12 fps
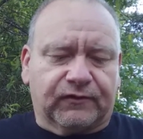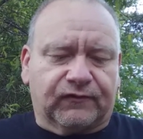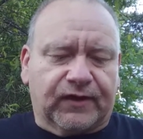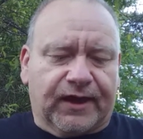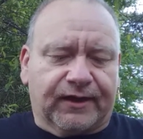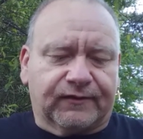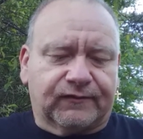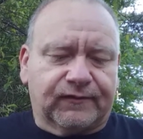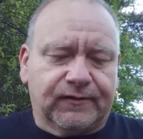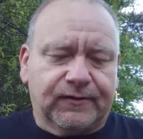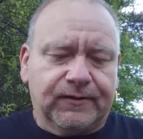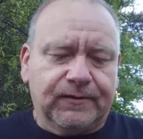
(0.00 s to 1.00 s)
axe.
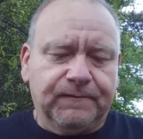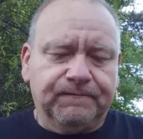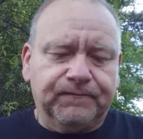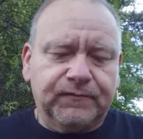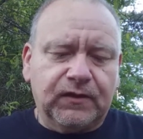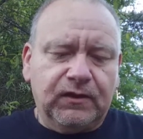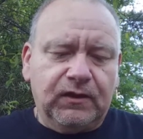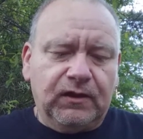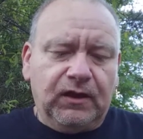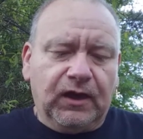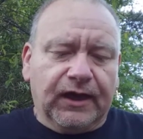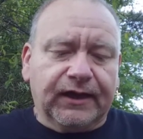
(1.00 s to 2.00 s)

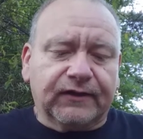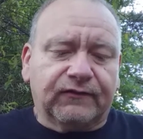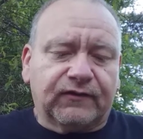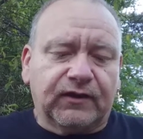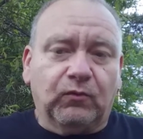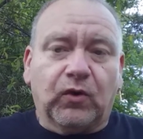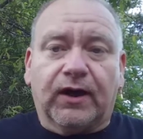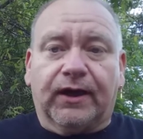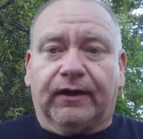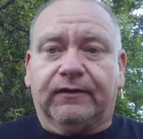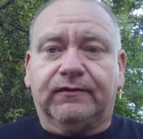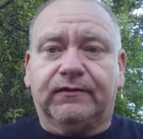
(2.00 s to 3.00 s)
I could see
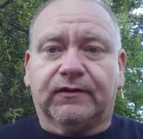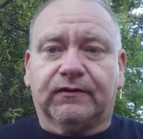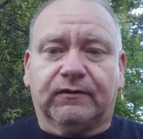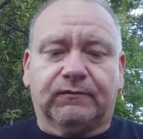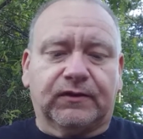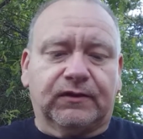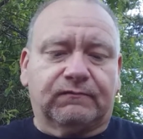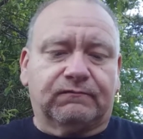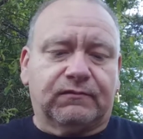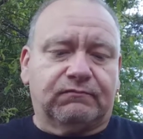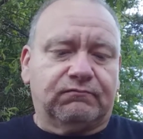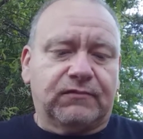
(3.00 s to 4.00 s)
why, because it
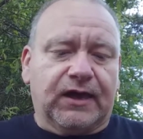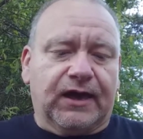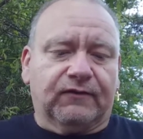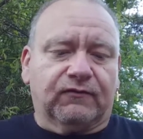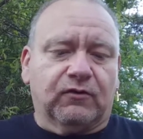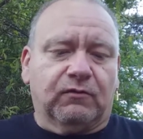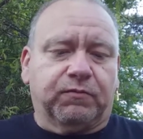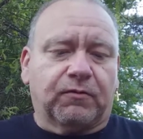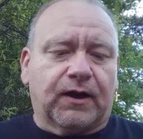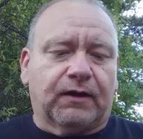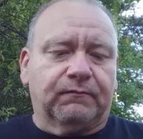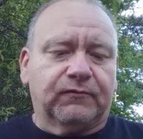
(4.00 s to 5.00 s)
has no
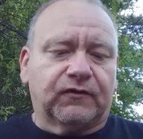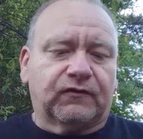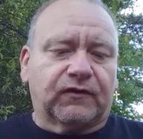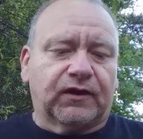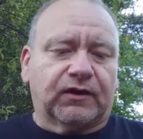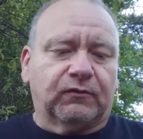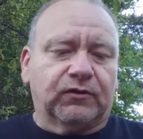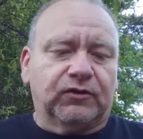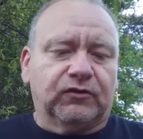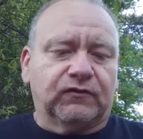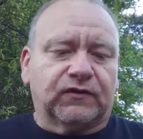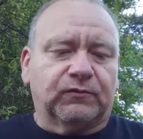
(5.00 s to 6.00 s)
problem, just like you would
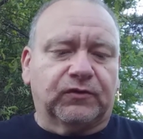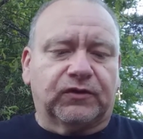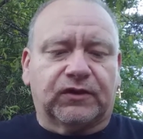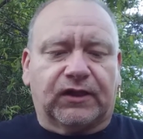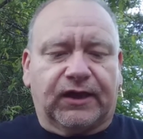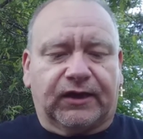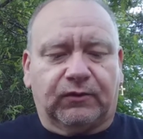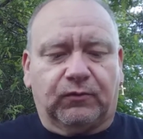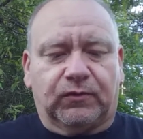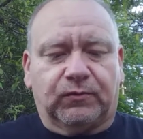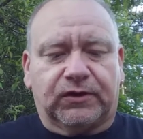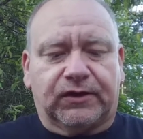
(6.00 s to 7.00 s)
use it with, like you
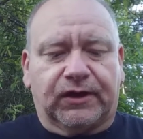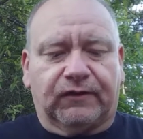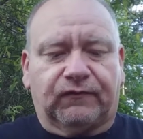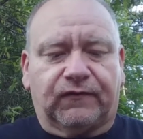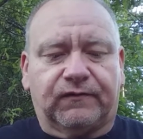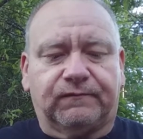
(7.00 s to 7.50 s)
would with a knife.